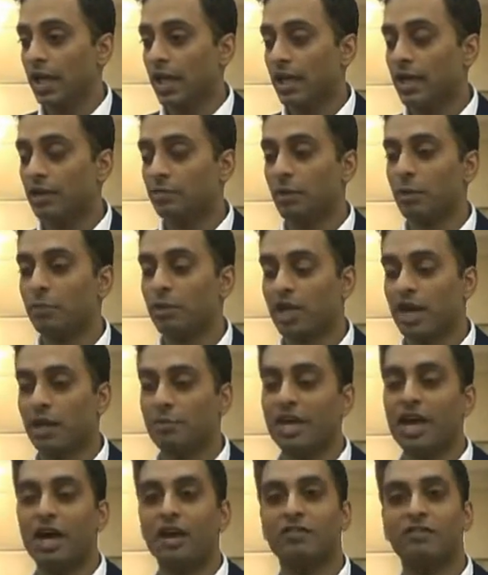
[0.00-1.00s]
And I remember
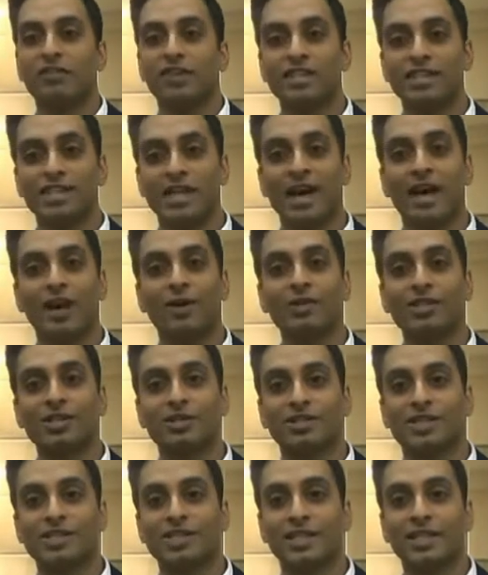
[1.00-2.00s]
coming out of his
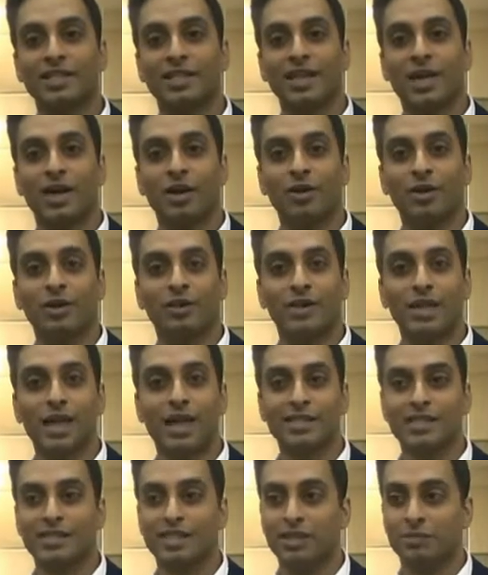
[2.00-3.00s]
house and sitting down and
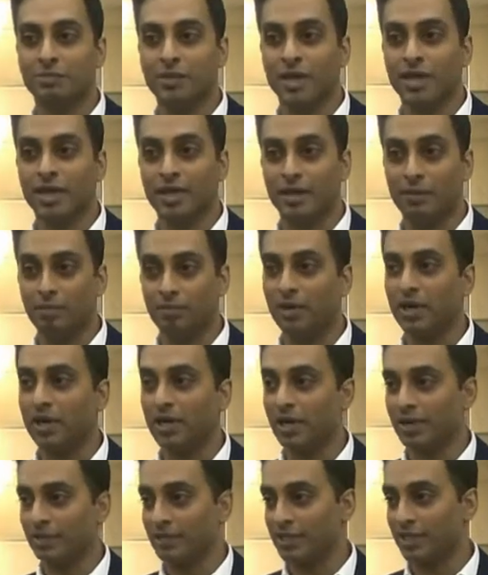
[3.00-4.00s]
asking my Appa,
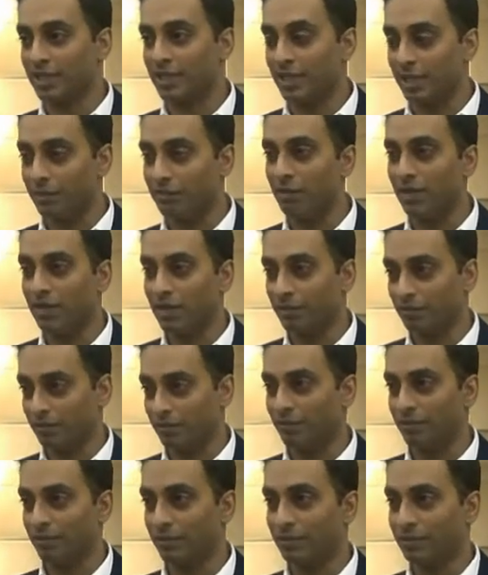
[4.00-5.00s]
I was like,
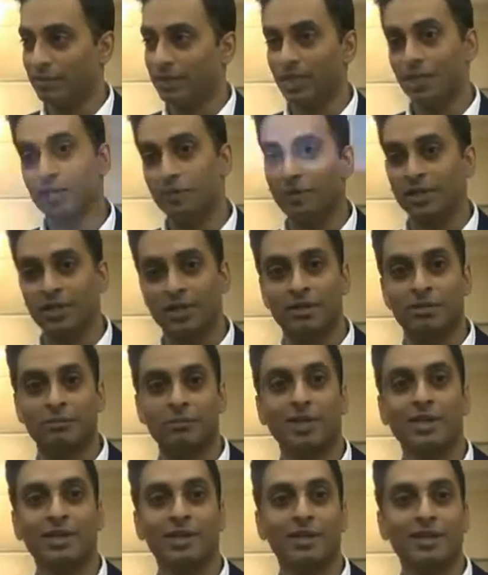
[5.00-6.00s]
Appa, yan apa
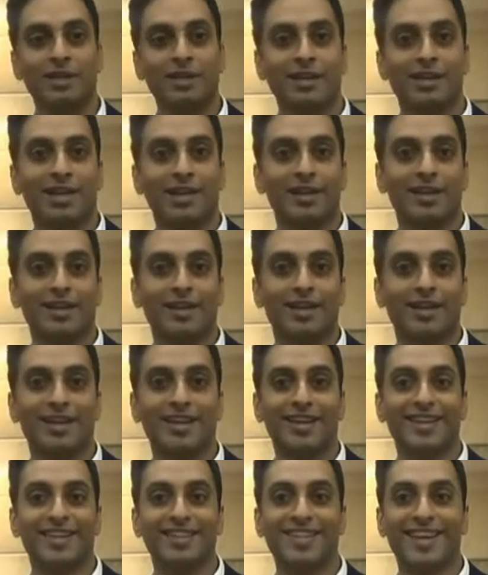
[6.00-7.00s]
lang? And
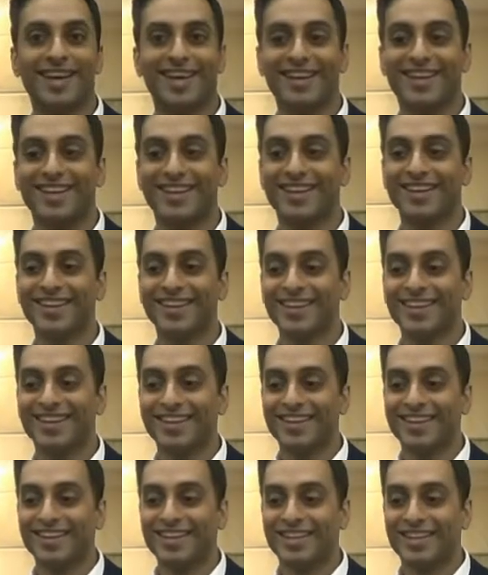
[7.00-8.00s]
Dad
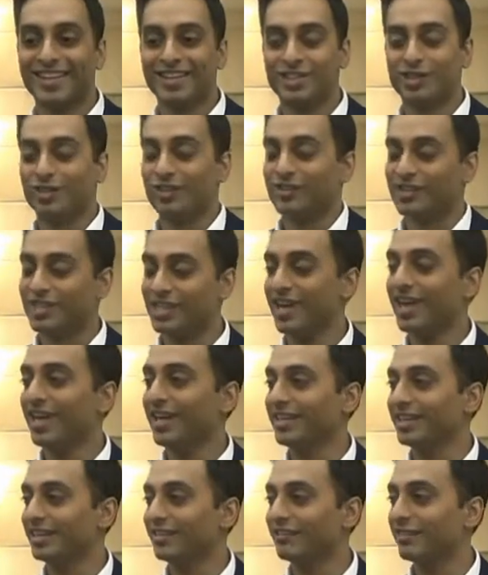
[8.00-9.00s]
sort of
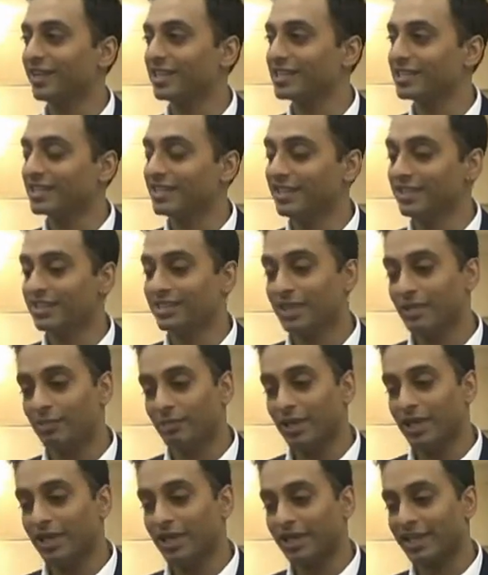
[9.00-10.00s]
sighed in the front seat and said,
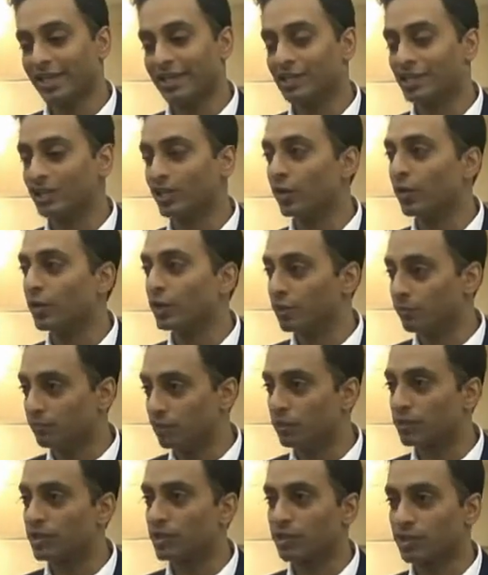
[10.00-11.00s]
well, I guess you're going to
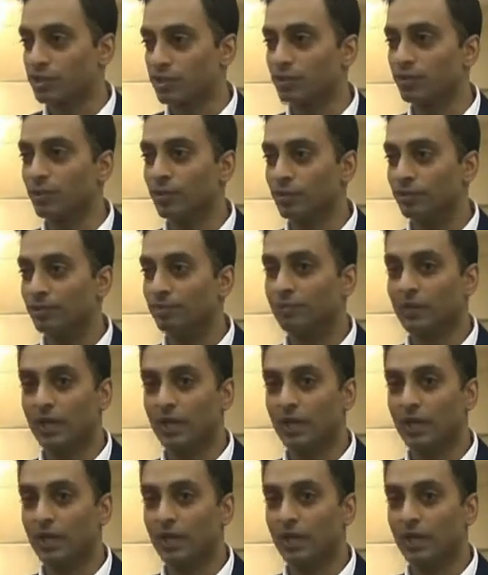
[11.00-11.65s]
music school.